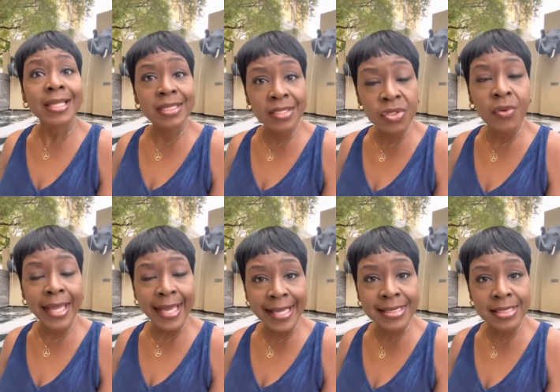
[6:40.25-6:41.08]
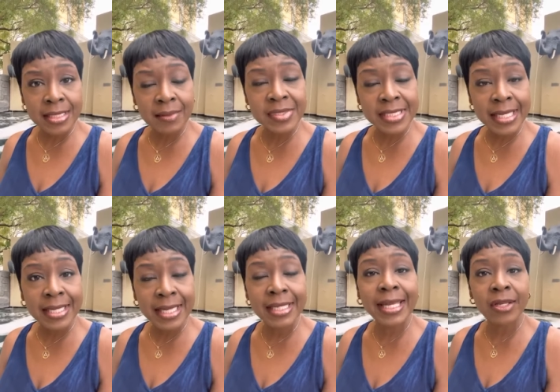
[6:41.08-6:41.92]
then you ask him, say,
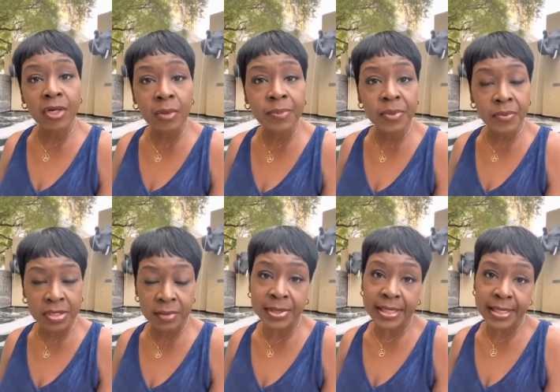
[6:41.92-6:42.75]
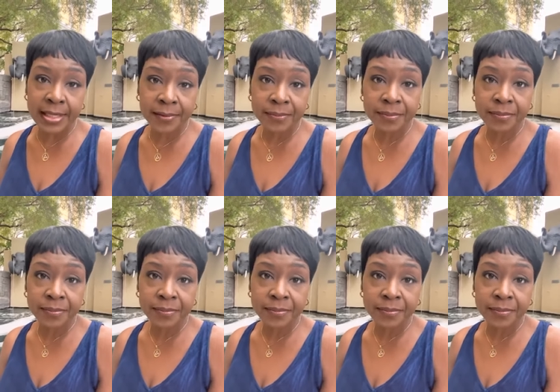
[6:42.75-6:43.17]
can I help you with the plan?